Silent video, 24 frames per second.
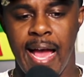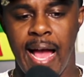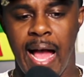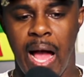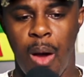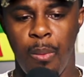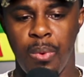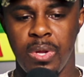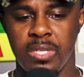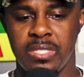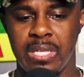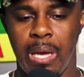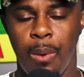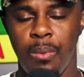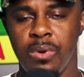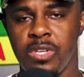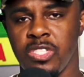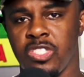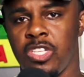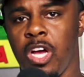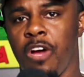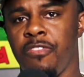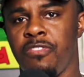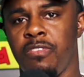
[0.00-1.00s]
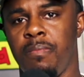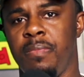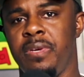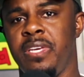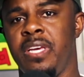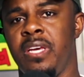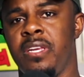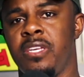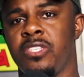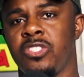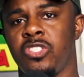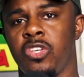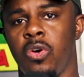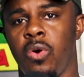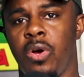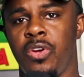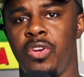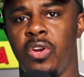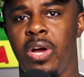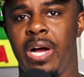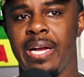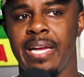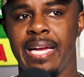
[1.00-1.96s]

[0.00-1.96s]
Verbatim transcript: I want to I want to start from the beginning. So you know,